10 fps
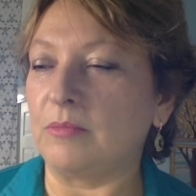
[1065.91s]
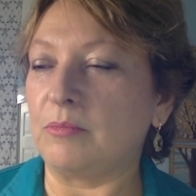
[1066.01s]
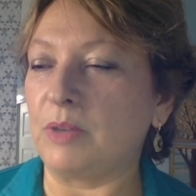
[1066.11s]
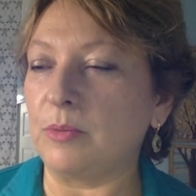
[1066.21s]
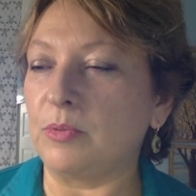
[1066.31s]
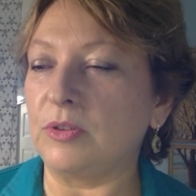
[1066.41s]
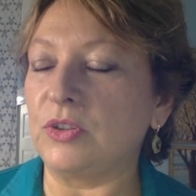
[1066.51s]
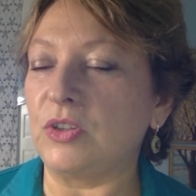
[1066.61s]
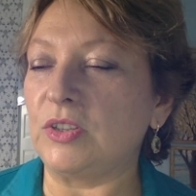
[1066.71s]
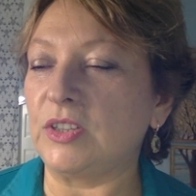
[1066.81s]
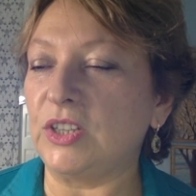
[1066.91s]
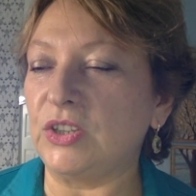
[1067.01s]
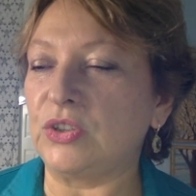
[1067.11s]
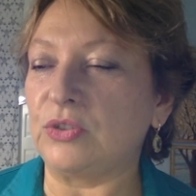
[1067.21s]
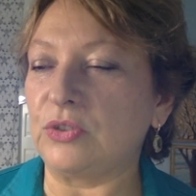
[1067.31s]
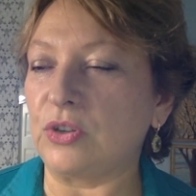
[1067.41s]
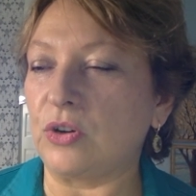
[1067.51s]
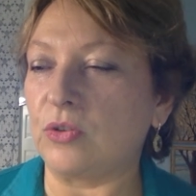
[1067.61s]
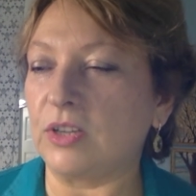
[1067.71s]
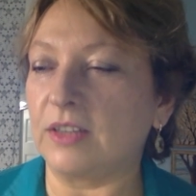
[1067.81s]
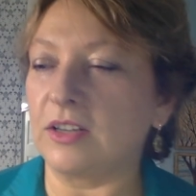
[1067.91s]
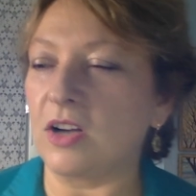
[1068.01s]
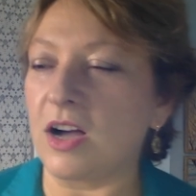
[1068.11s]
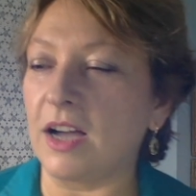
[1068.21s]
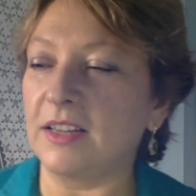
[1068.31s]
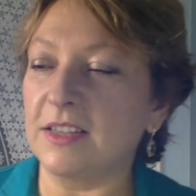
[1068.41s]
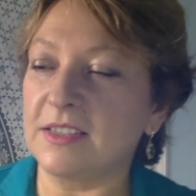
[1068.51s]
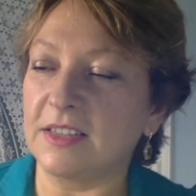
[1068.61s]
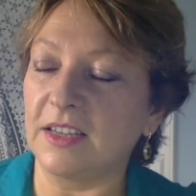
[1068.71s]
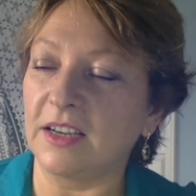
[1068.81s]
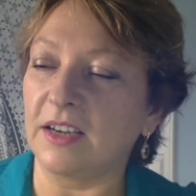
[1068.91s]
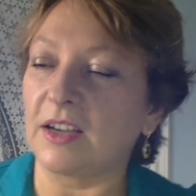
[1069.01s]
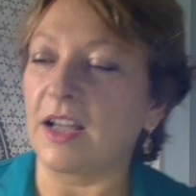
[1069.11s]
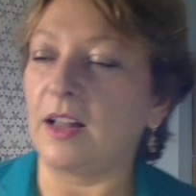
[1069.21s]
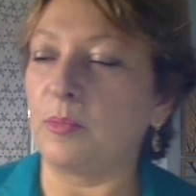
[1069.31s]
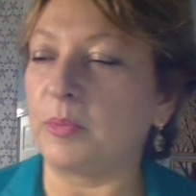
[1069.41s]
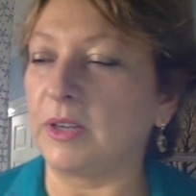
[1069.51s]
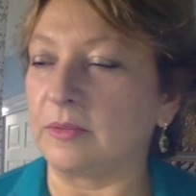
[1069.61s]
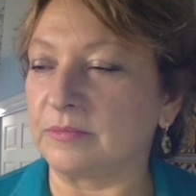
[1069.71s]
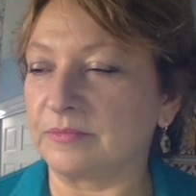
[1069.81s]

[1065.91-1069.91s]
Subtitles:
People need to know that God is there helping.